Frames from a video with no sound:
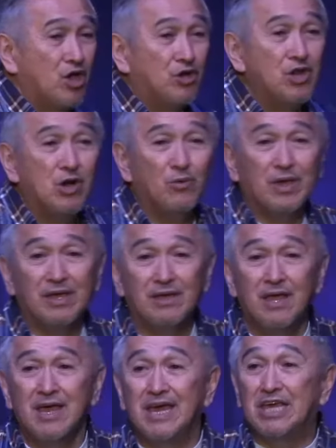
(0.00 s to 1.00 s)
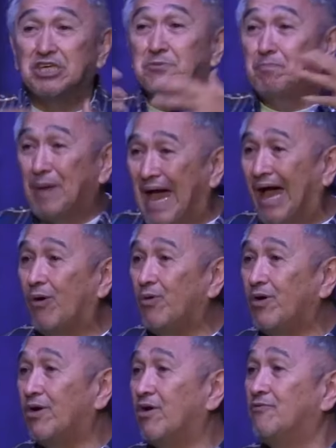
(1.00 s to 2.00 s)
knowing his
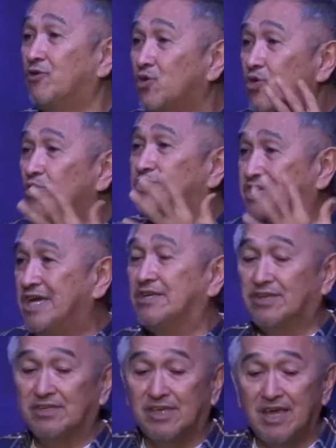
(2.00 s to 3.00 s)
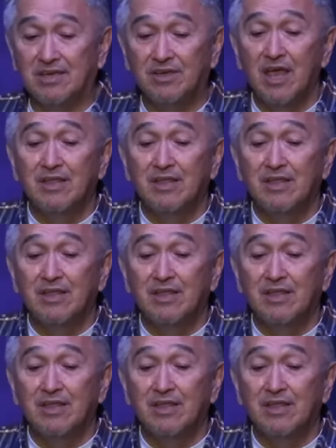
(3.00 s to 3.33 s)
power of who Jesus is,